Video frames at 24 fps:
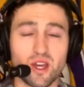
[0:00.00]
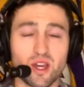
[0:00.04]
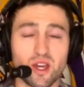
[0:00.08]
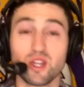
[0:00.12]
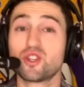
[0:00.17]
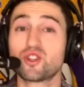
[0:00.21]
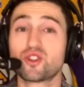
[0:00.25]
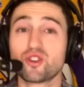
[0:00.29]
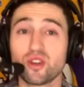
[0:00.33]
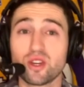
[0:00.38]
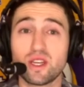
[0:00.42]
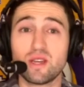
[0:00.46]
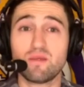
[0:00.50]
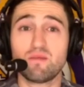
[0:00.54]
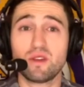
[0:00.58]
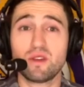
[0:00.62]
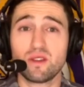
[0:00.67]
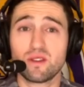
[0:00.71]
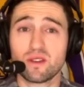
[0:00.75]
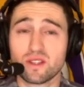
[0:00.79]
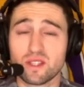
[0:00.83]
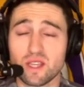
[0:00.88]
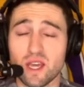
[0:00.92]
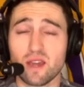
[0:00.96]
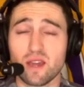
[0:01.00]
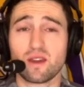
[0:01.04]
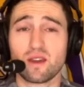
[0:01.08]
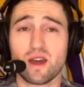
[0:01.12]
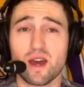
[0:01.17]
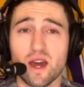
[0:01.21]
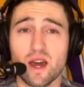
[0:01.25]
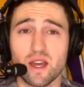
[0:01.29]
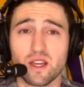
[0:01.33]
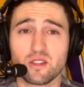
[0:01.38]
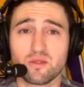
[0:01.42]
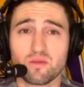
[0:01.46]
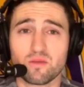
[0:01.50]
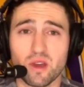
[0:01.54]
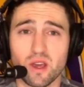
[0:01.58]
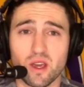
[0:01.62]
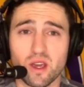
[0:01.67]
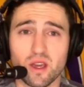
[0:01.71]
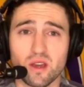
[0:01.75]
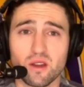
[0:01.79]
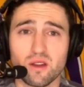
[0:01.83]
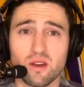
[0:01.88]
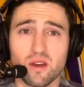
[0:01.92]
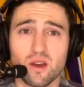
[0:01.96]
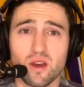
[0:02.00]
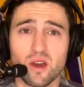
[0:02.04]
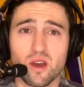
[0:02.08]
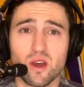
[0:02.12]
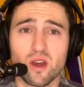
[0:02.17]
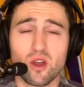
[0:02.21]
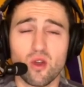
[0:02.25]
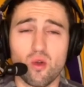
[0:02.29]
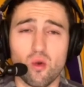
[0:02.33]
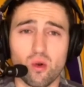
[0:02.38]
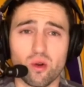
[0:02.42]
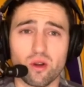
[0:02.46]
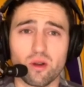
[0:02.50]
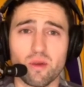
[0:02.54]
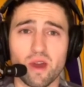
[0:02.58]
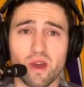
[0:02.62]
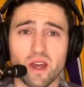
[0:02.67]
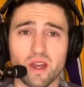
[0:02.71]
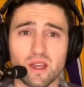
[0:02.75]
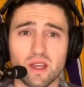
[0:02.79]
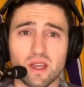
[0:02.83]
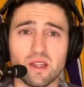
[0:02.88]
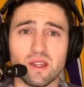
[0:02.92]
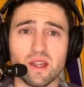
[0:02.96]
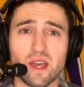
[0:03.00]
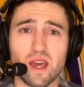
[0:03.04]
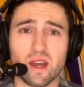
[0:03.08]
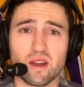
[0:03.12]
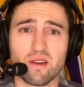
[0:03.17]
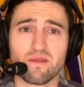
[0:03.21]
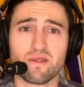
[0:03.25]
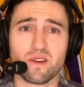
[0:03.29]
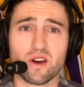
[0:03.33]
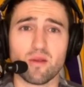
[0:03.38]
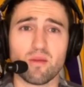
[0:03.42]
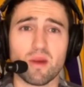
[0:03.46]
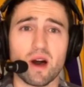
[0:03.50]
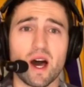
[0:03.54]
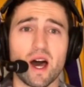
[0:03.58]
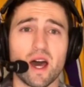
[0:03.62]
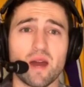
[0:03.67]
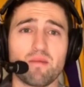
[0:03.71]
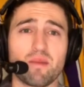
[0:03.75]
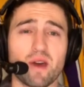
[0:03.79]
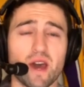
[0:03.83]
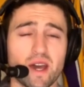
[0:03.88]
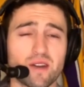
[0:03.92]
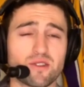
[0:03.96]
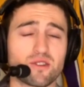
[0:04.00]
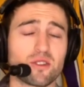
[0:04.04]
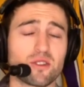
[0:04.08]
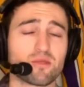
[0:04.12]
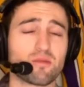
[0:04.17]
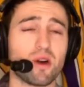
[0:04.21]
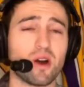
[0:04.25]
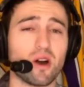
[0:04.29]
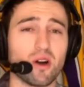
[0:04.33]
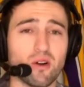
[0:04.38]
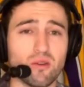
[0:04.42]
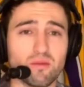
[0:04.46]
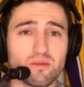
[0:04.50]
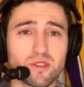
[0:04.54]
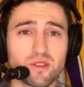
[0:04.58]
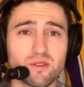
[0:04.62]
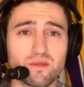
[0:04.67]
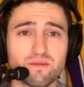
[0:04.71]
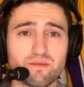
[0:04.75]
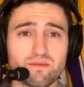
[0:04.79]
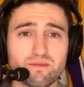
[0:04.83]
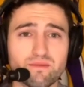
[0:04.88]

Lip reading: Should he be the second highest paid quarterback in the NFL behind Patrick Mahomes?